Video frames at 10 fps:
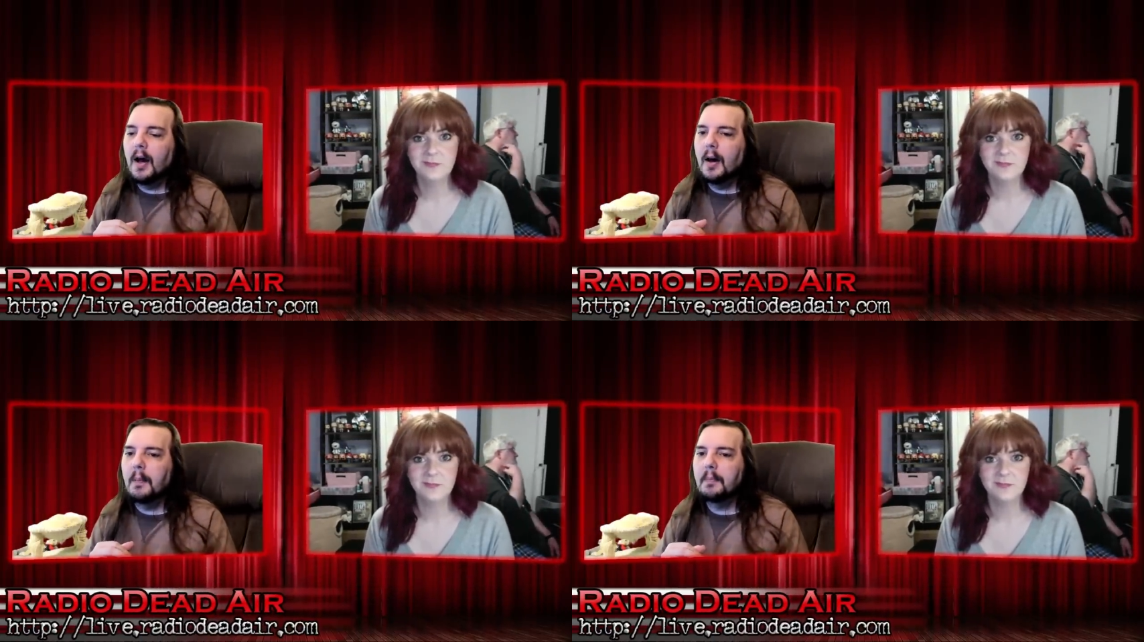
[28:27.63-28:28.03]

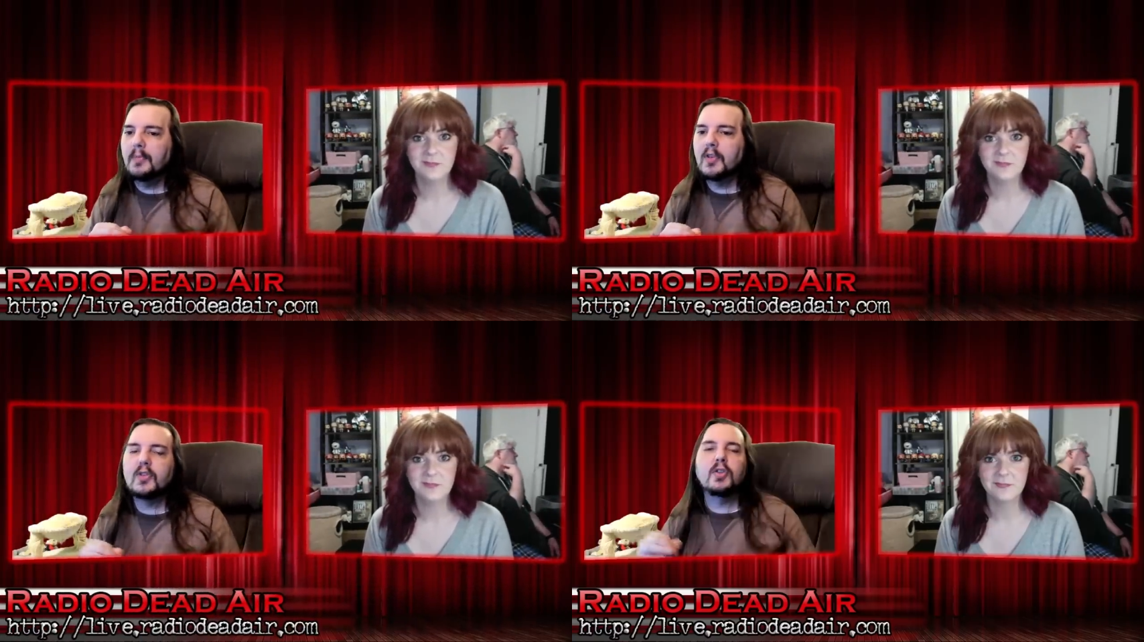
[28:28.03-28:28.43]

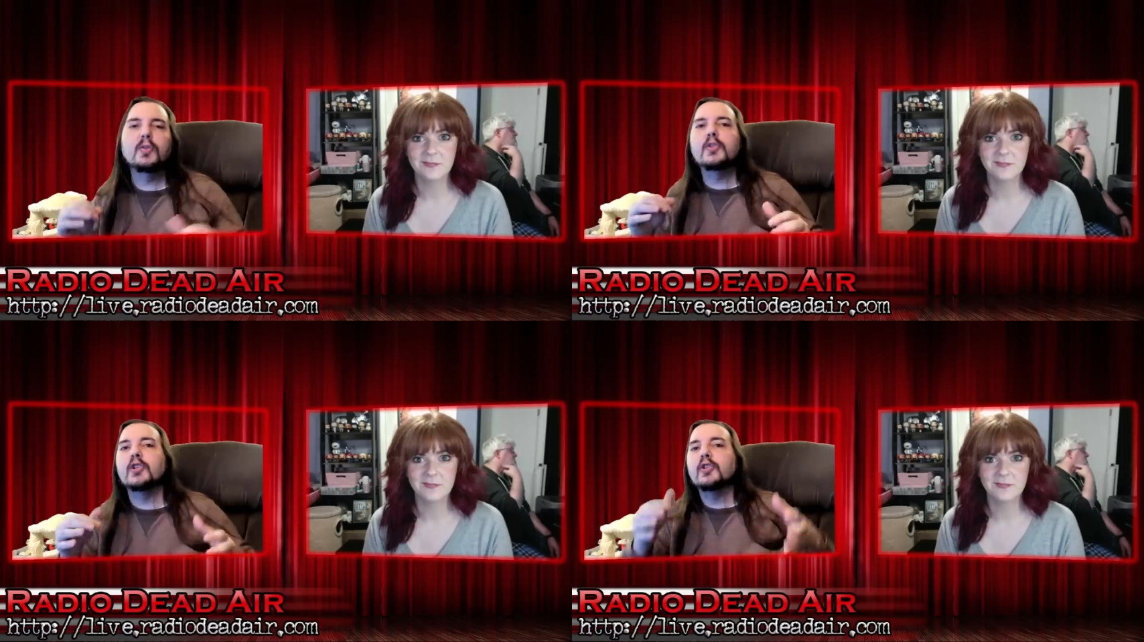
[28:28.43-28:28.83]
Speaker 1: um, the
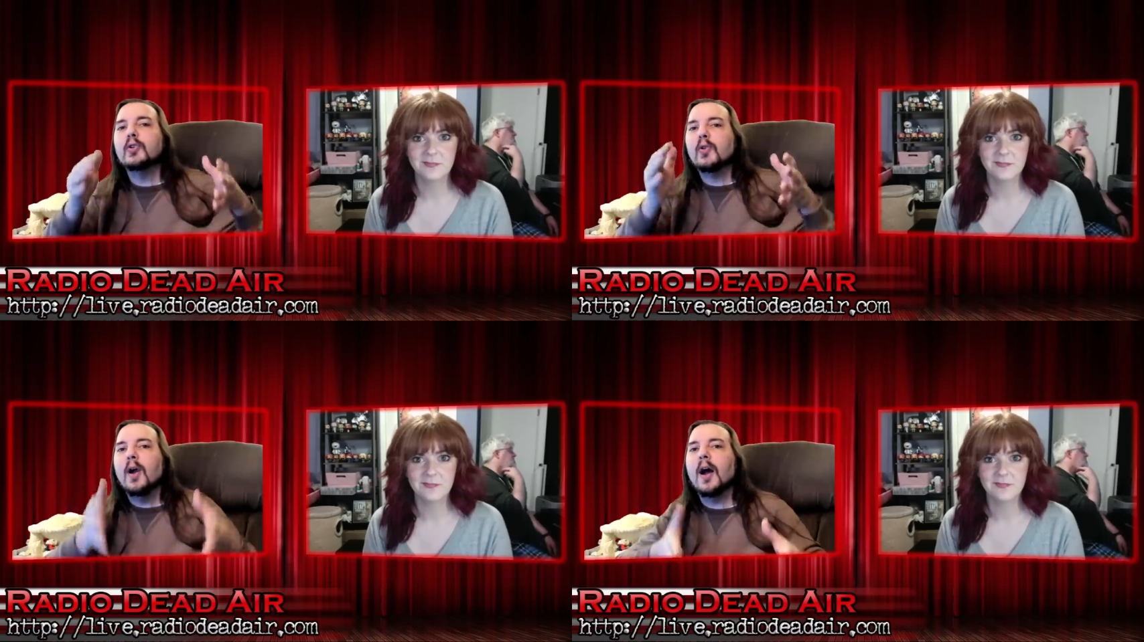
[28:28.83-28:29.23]

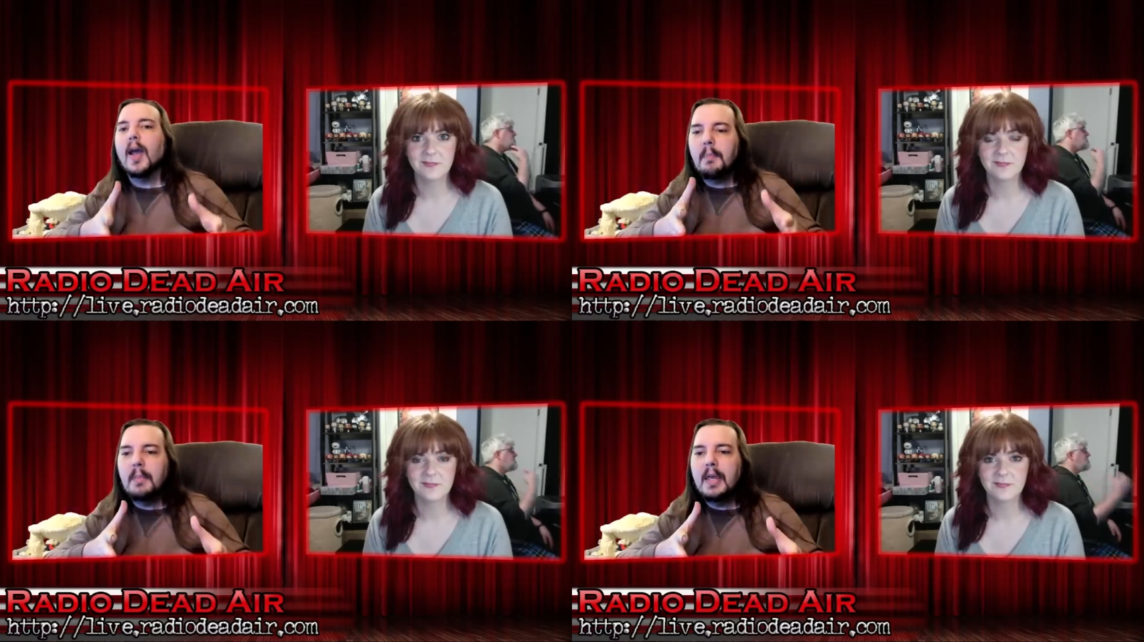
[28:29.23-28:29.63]
solution to
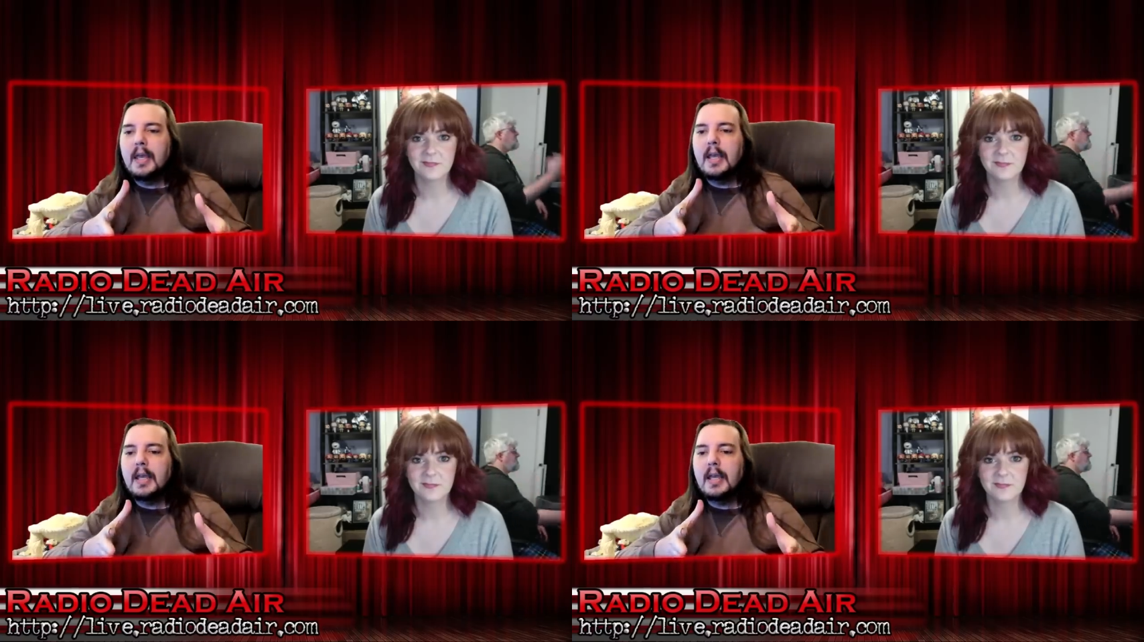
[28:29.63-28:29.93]
crime